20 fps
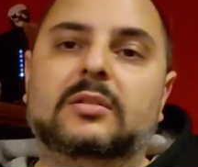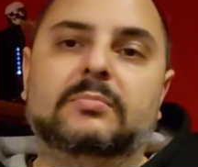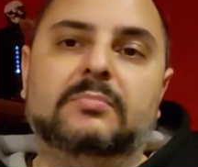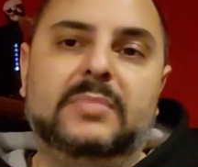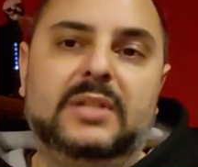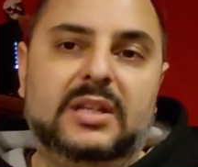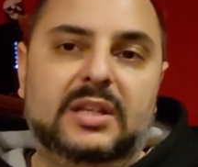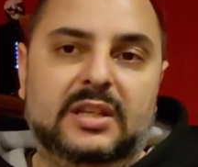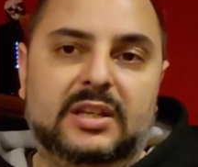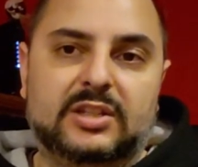
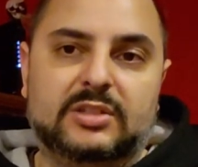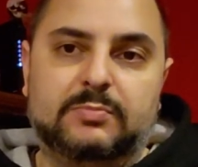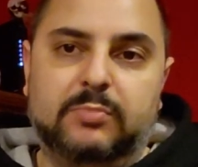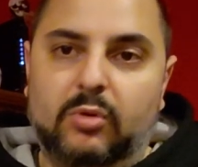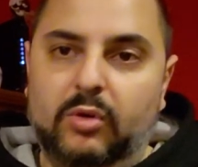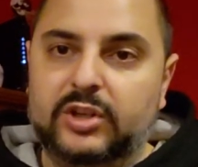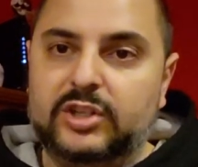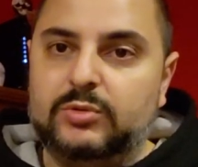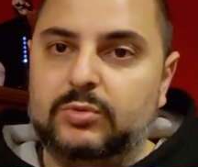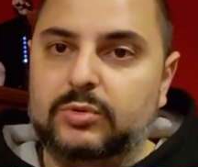meaning his
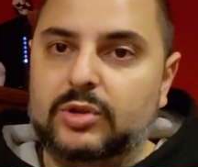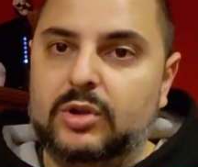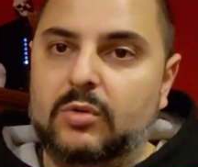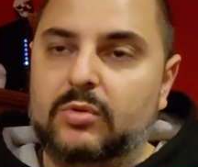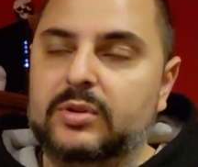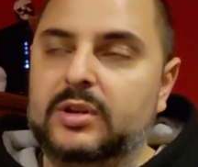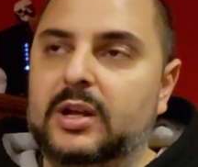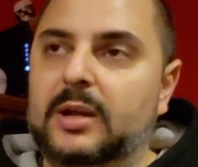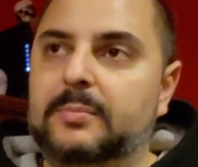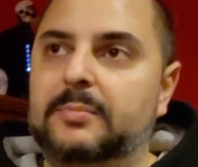points were
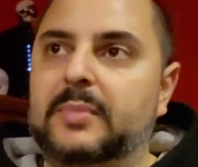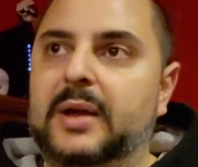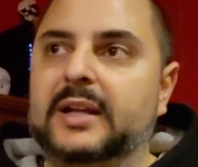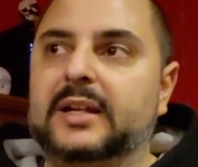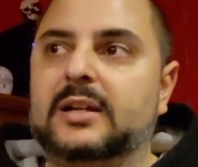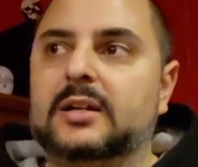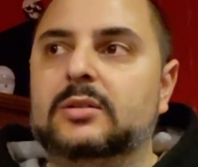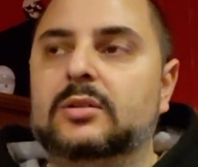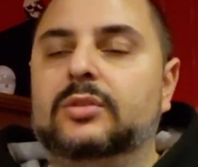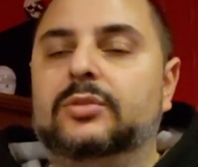going up, I
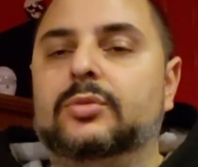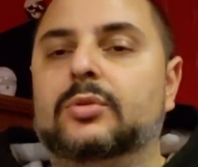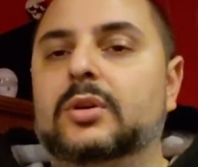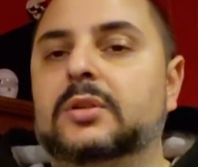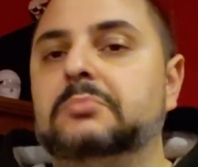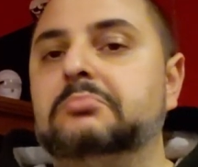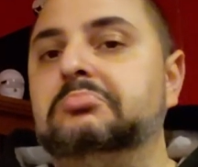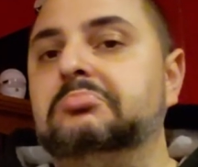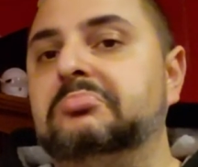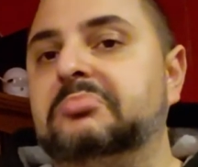kind of
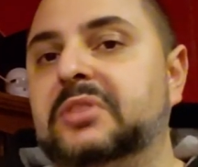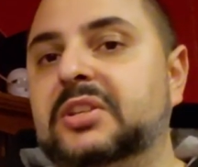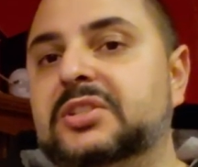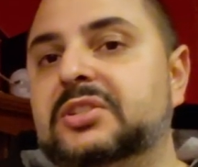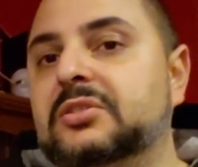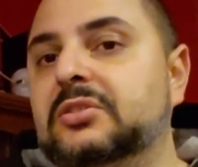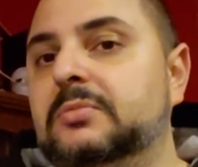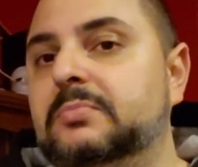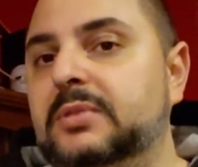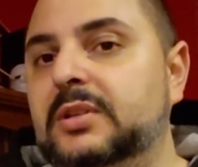thought,
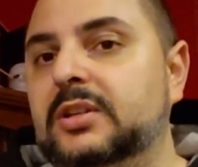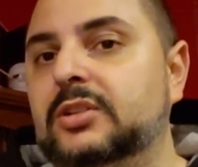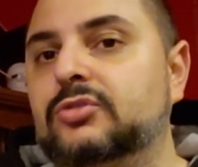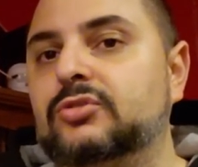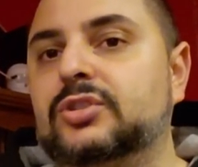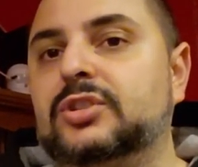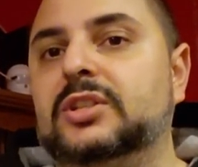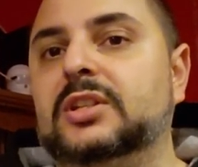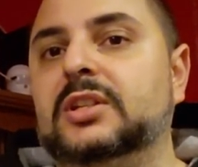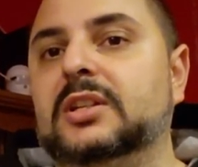this could be
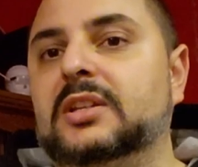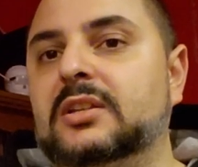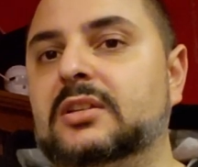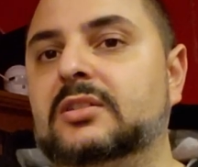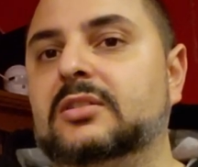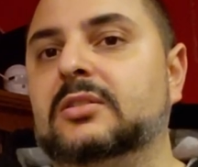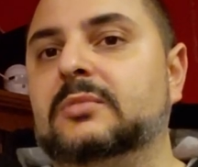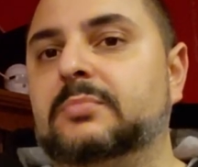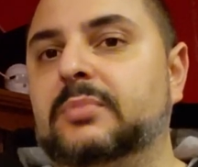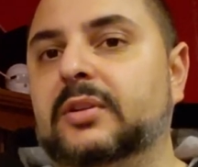interesting. He
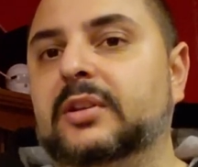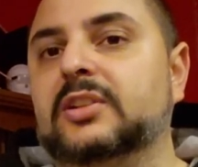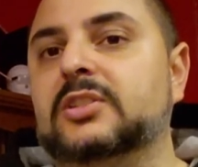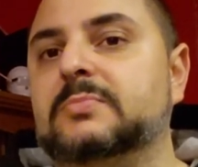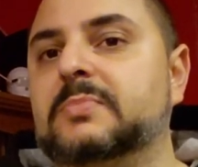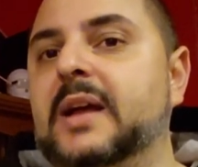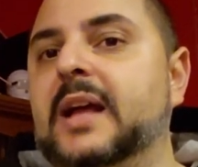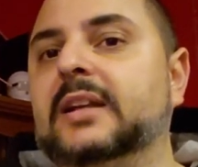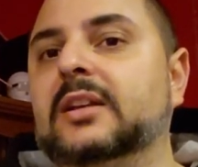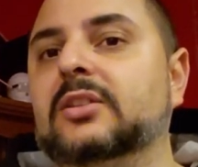could bring us
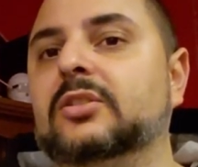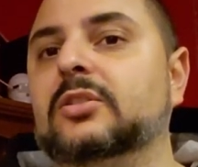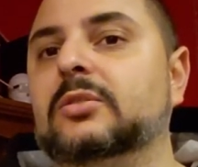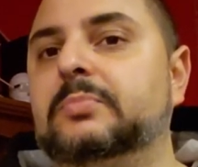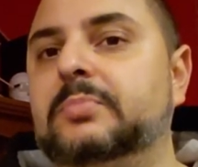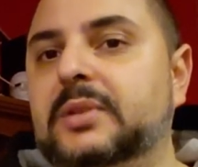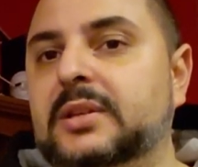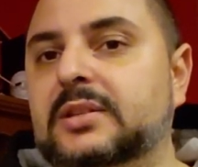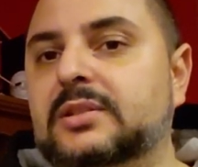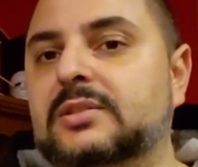back a
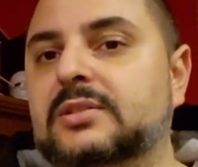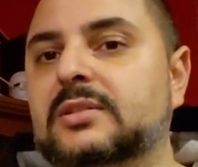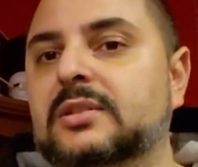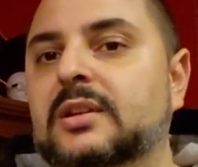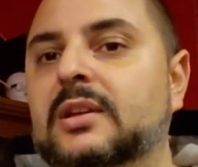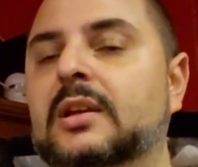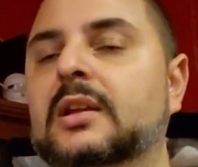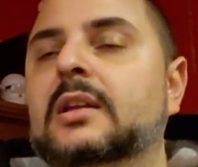good piece.